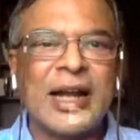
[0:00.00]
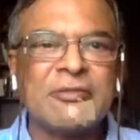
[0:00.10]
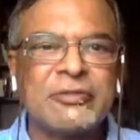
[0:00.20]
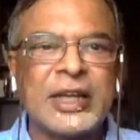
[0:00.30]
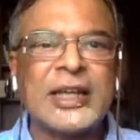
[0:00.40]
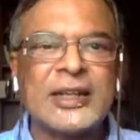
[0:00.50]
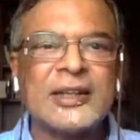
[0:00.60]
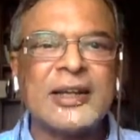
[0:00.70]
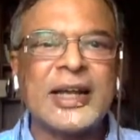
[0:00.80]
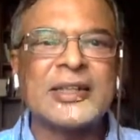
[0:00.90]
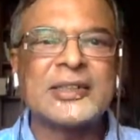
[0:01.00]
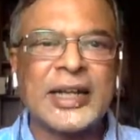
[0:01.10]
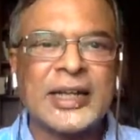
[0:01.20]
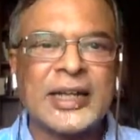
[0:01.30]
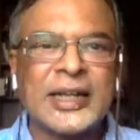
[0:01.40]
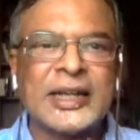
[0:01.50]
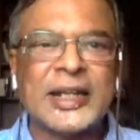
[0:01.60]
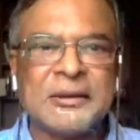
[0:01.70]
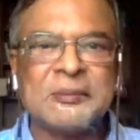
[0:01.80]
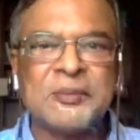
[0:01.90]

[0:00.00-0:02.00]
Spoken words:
and fail and try again.